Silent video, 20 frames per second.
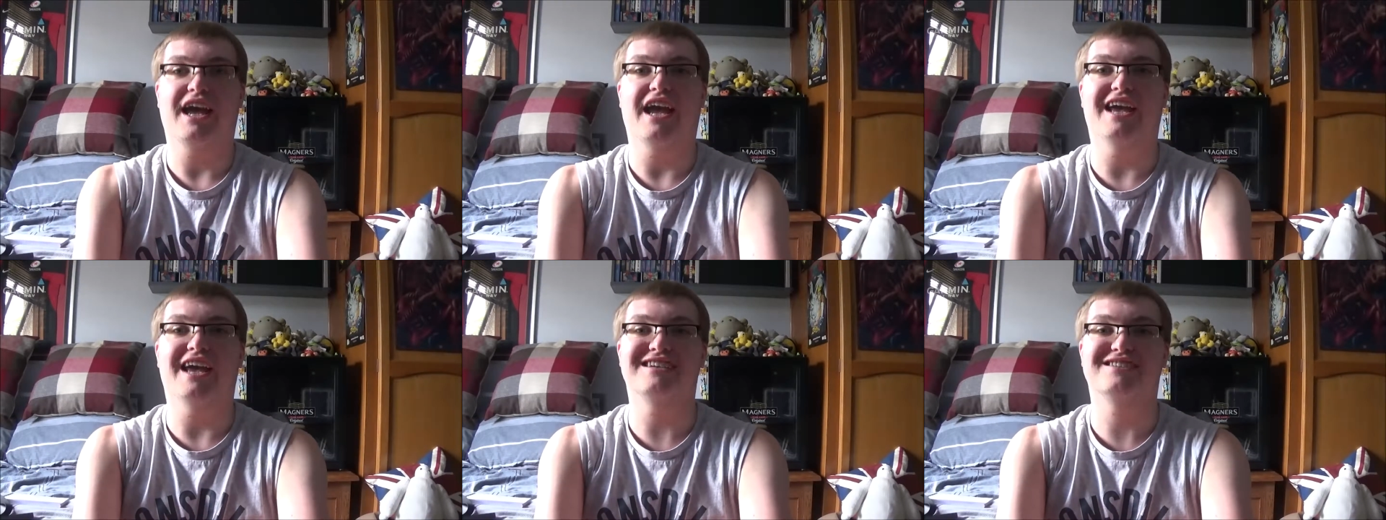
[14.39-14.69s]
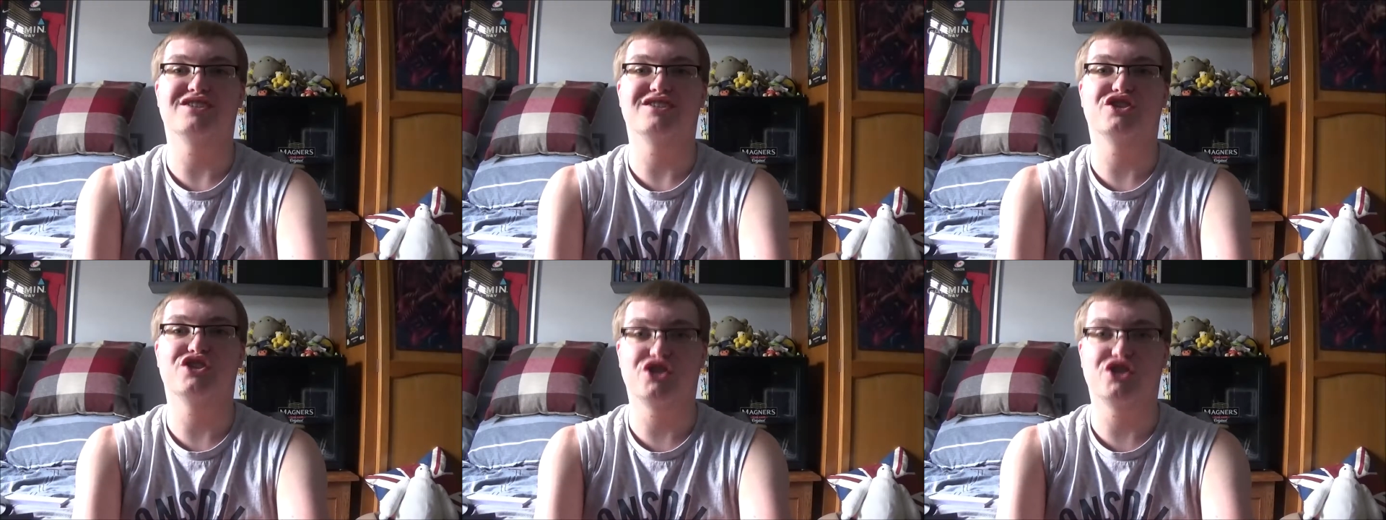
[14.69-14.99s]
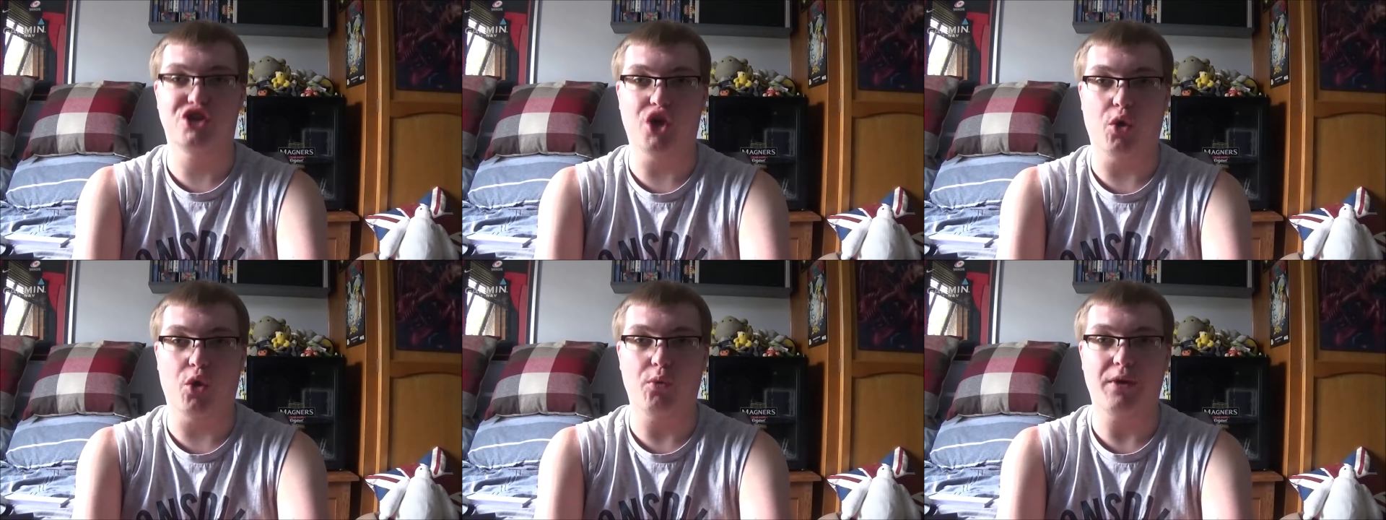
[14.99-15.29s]
is
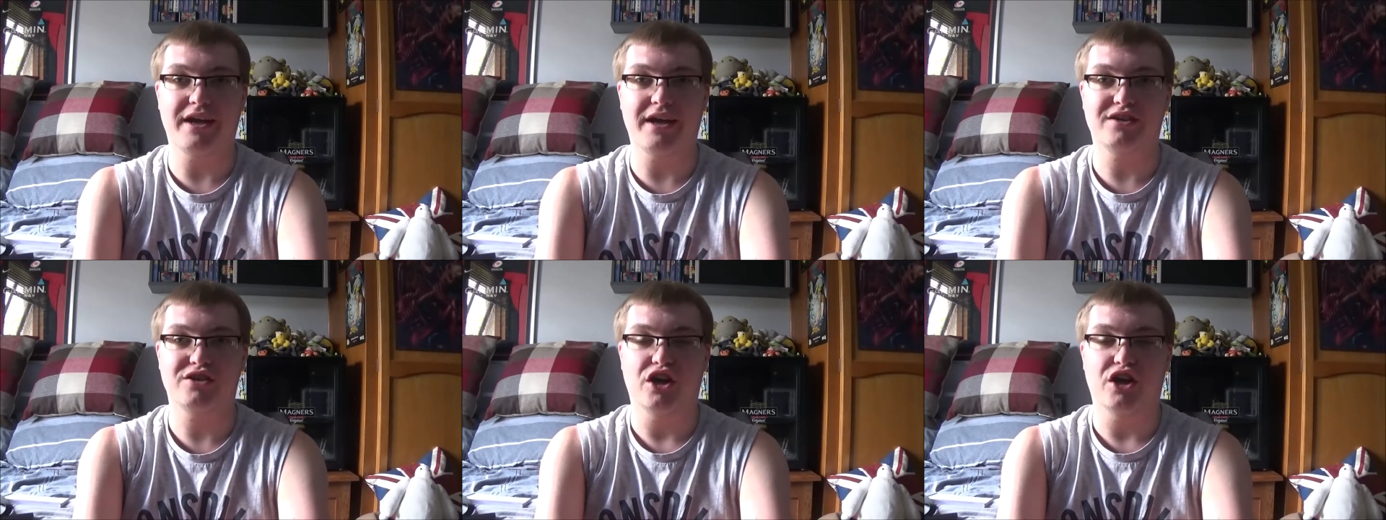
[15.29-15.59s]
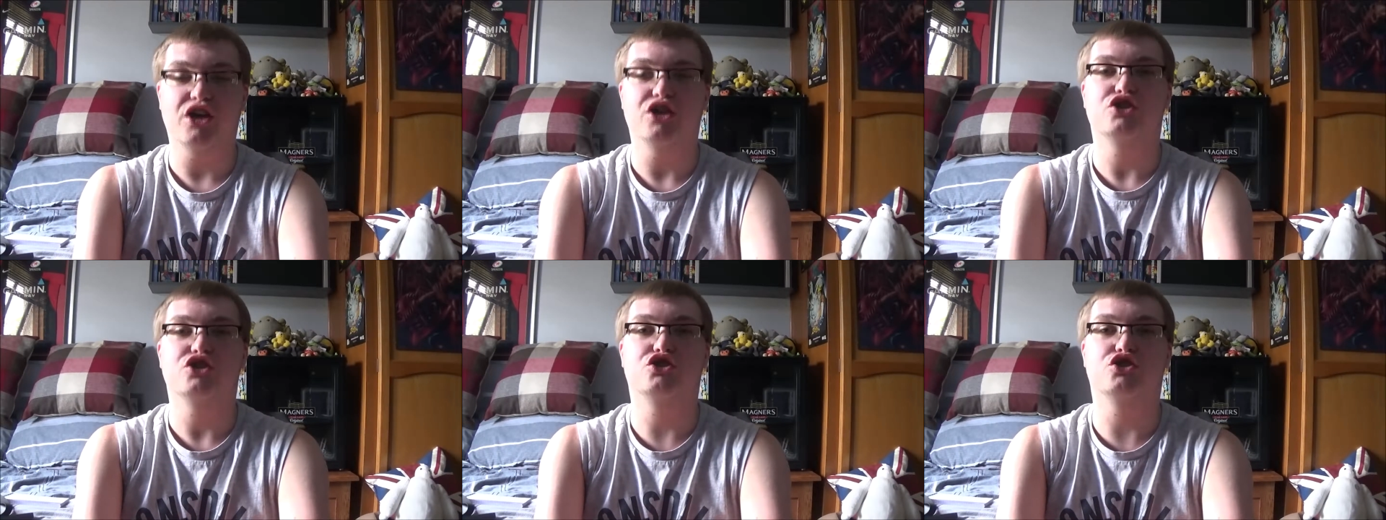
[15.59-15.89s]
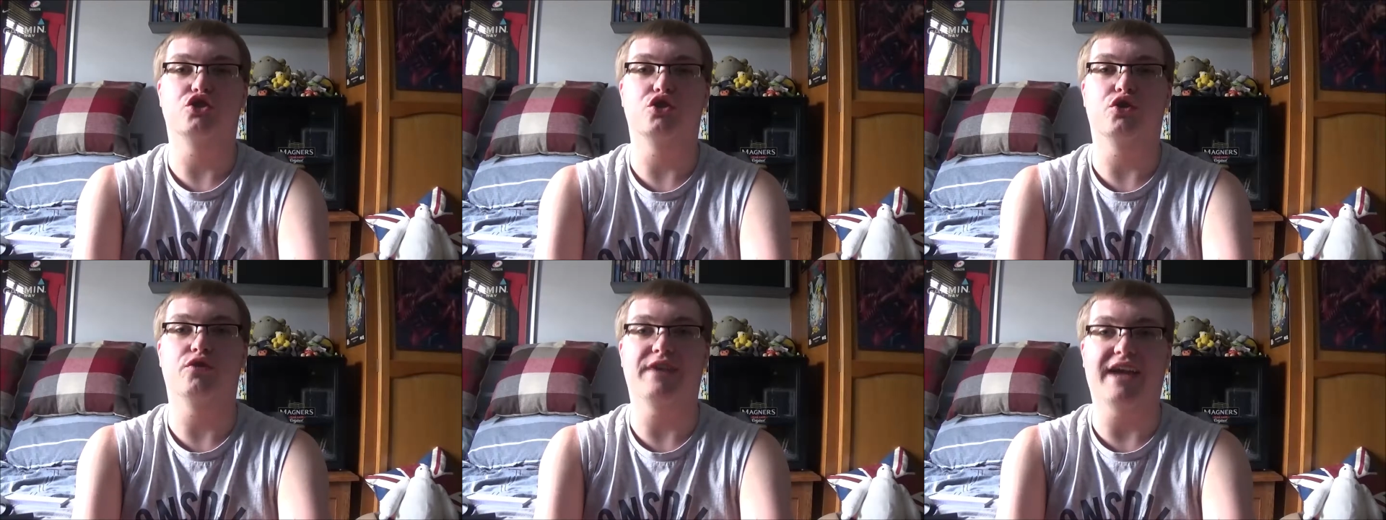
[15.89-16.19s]
going
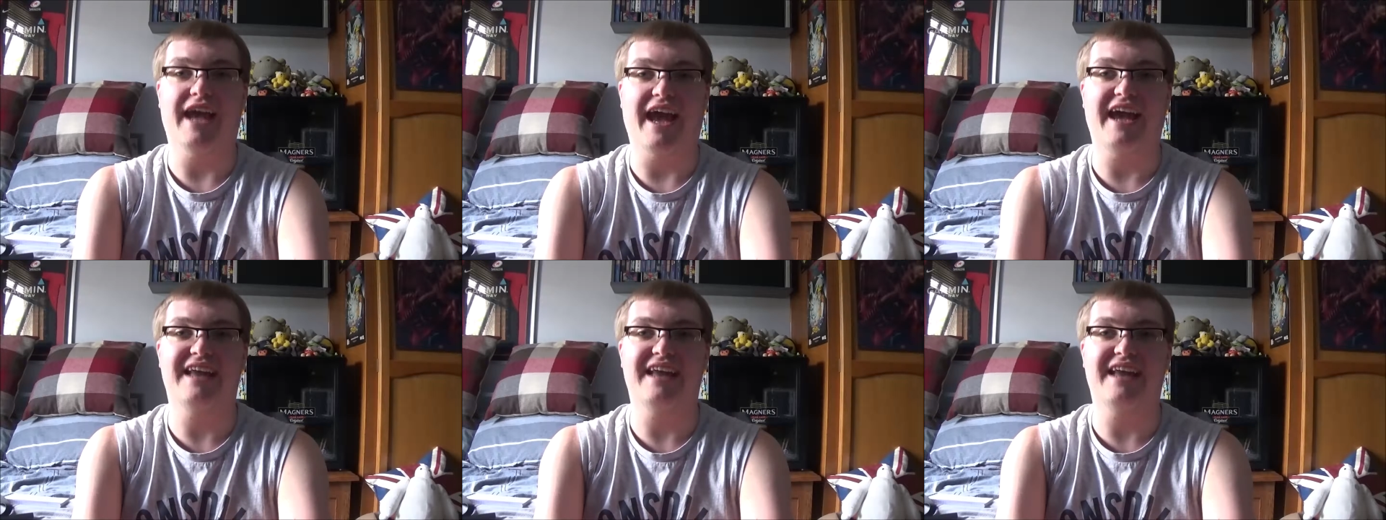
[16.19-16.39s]
to the